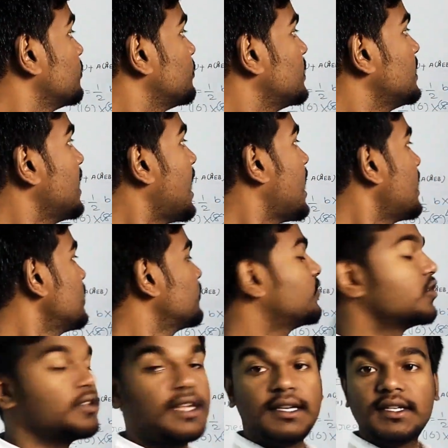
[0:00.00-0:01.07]
PR
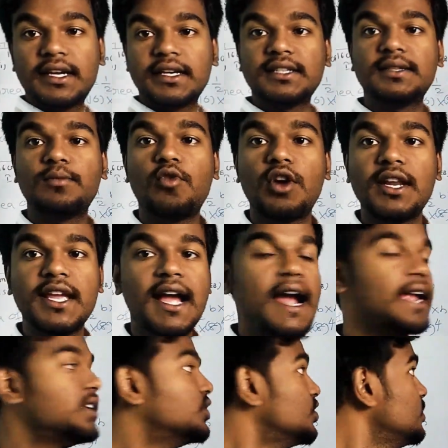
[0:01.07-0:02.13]
for that corresponding
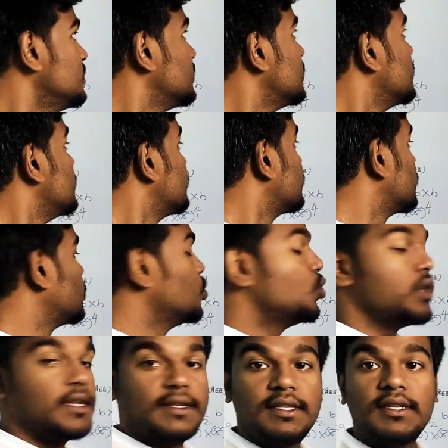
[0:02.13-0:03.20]
height is
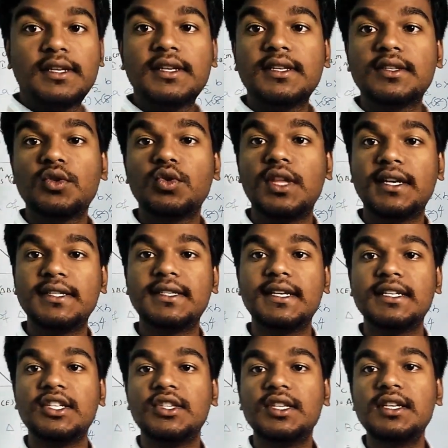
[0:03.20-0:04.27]
QS So that is
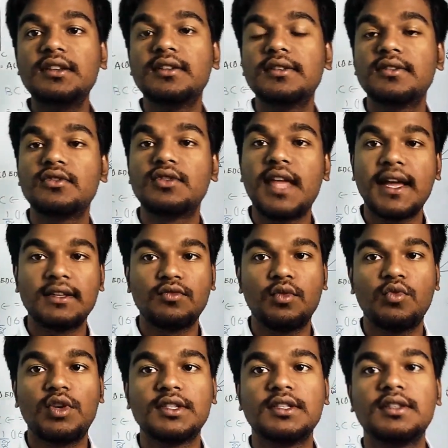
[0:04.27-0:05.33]
the reason. So thanks
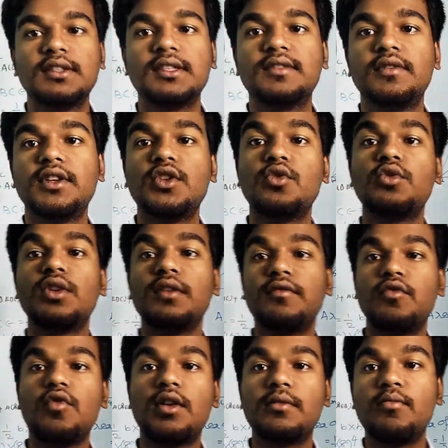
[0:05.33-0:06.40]
for watching this video. If
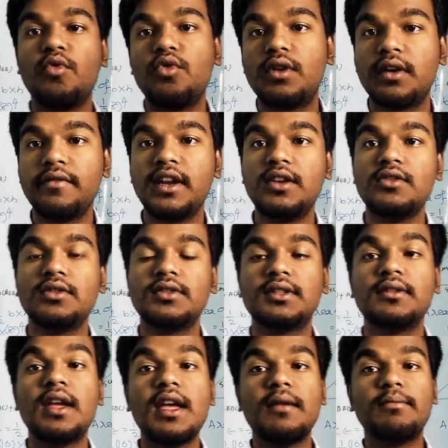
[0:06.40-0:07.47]
you want more videos,
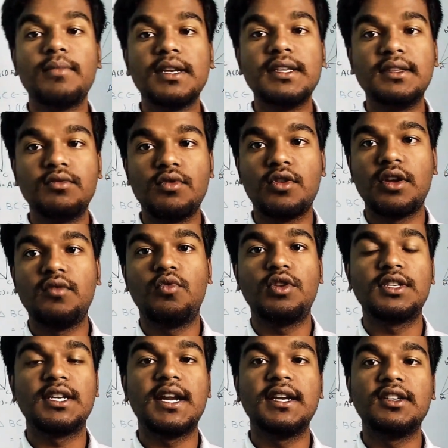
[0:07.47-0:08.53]
please you can
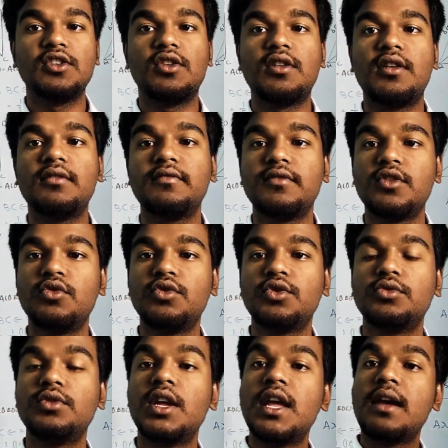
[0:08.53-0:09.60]
watch right here on
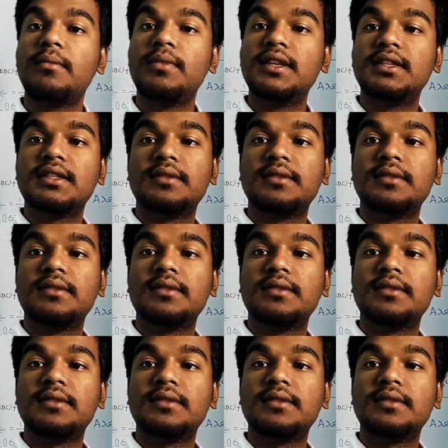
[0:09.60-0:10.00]
YouTube. Please